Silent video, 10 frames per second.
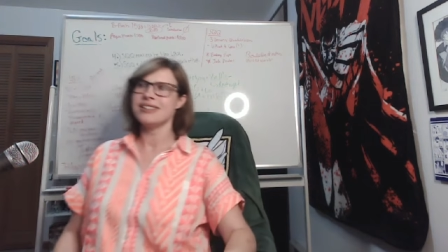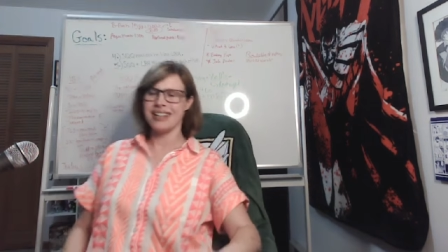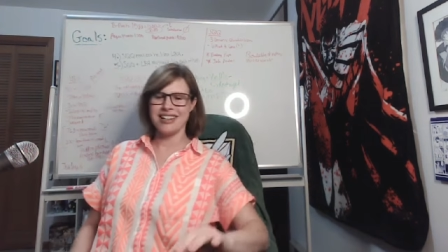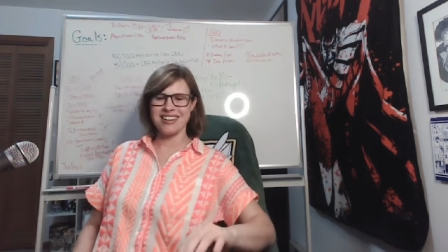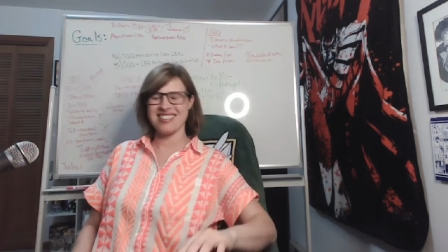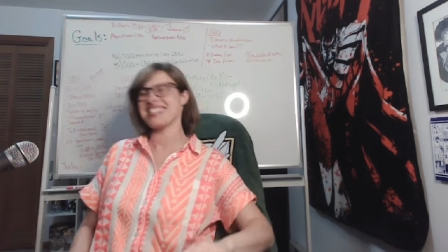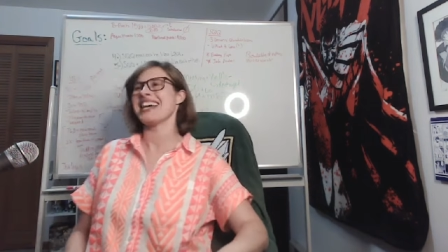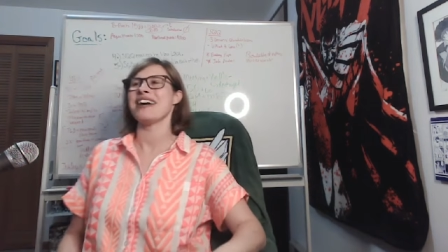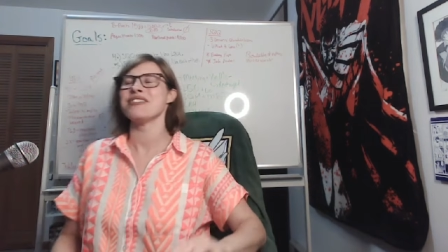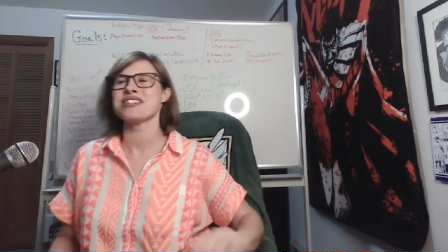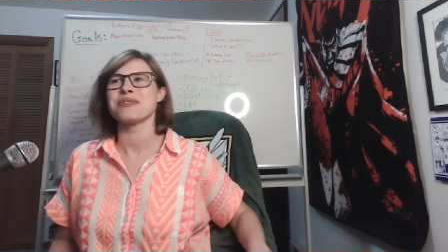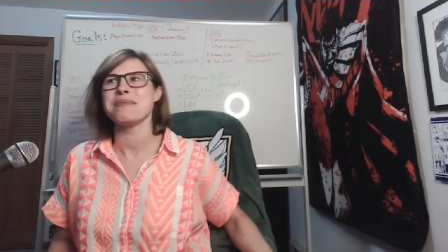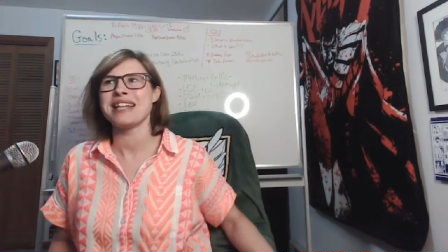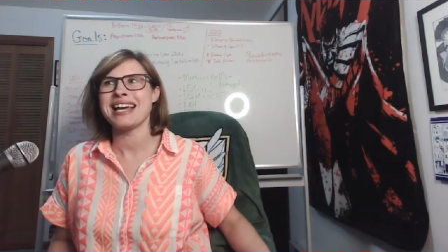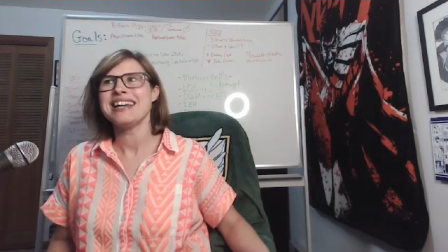i was like i would just want
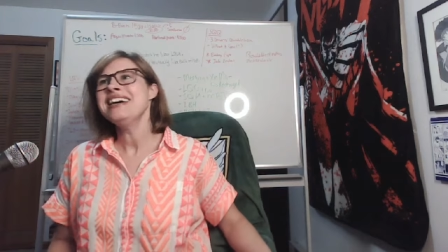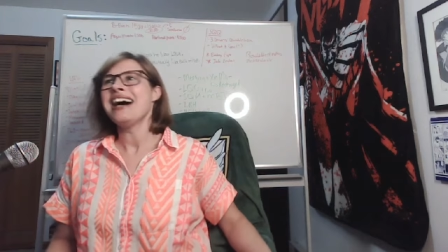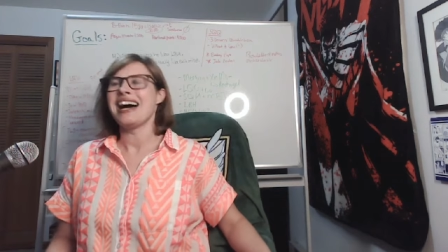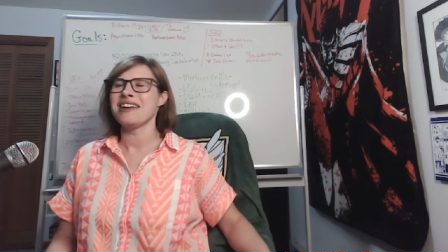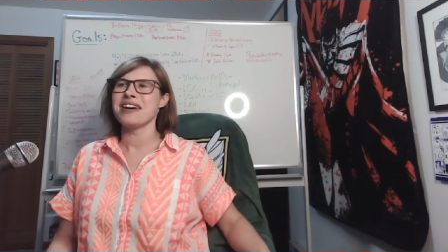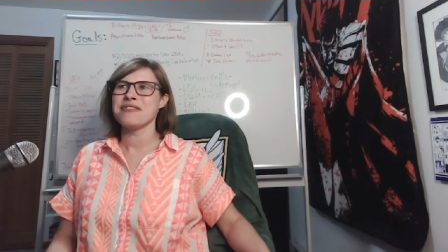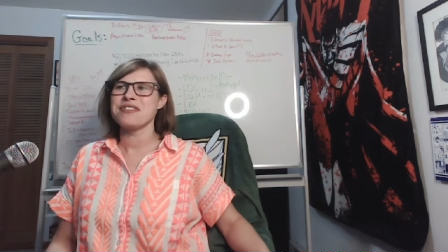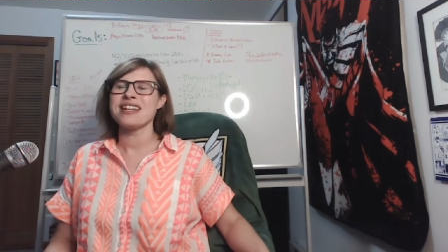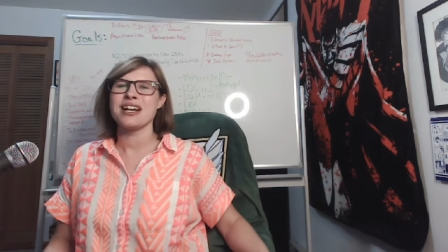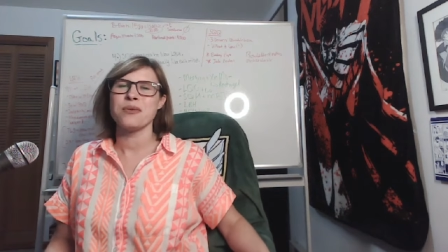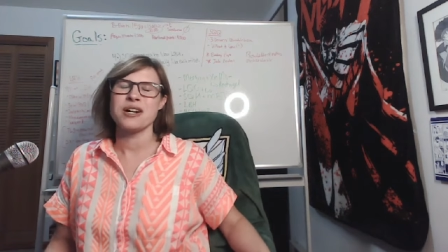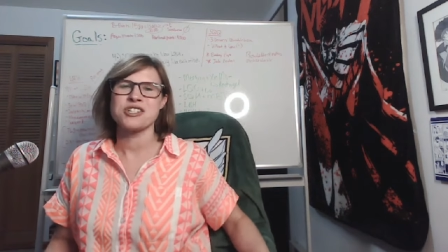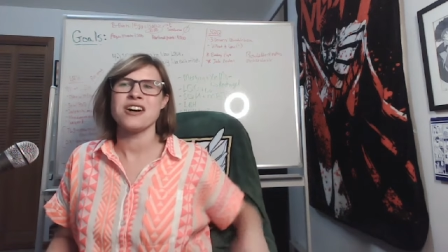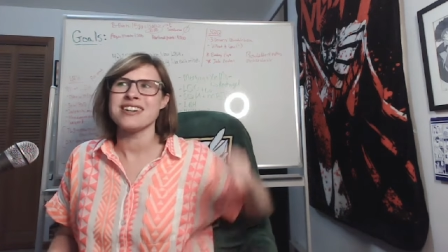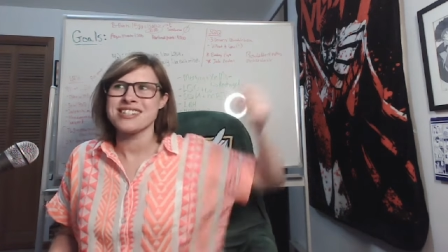to be like i, I feel like Hua
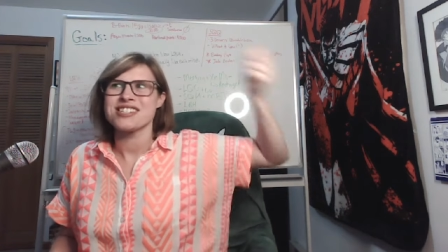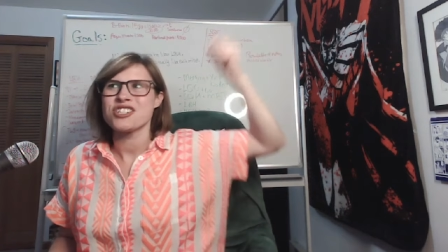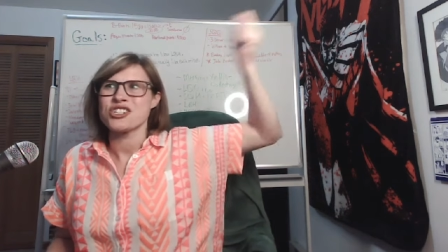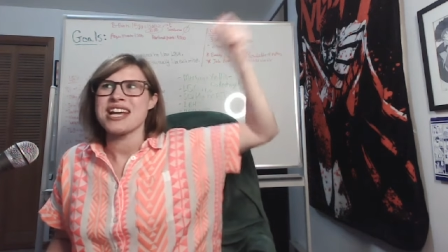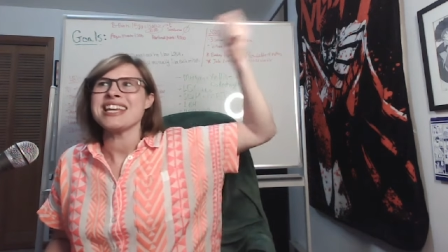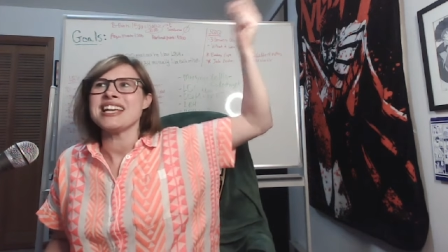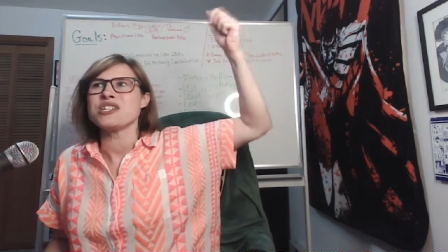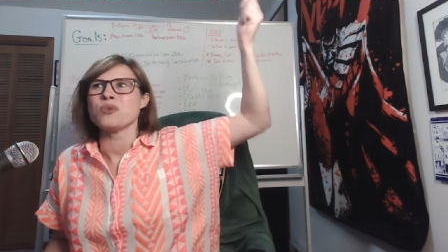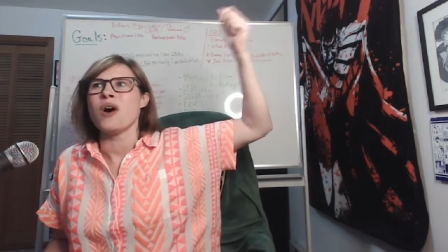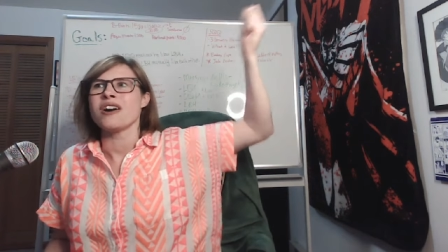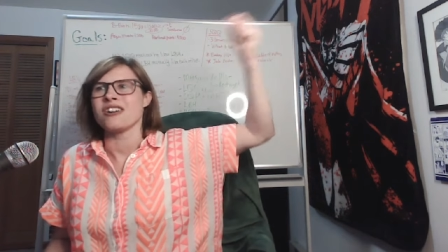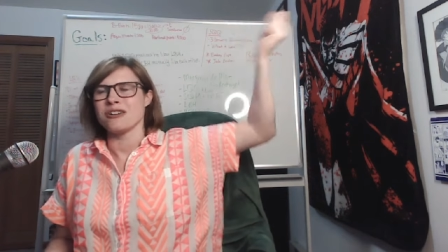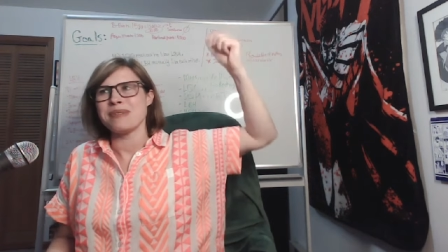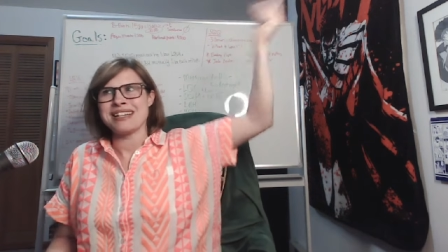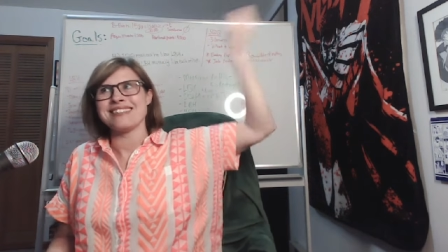Cheng is shaking his
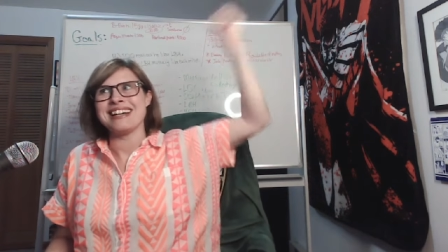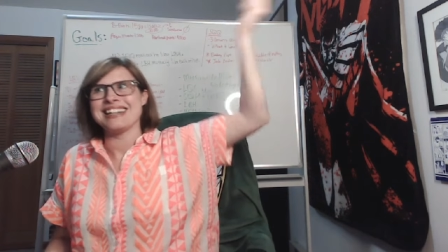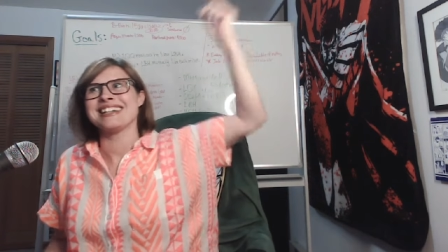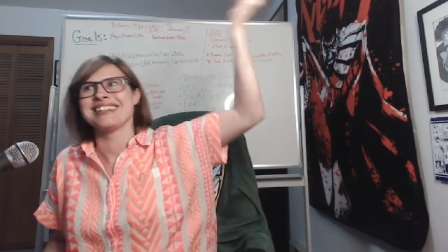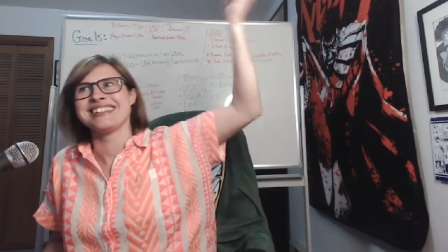walker being like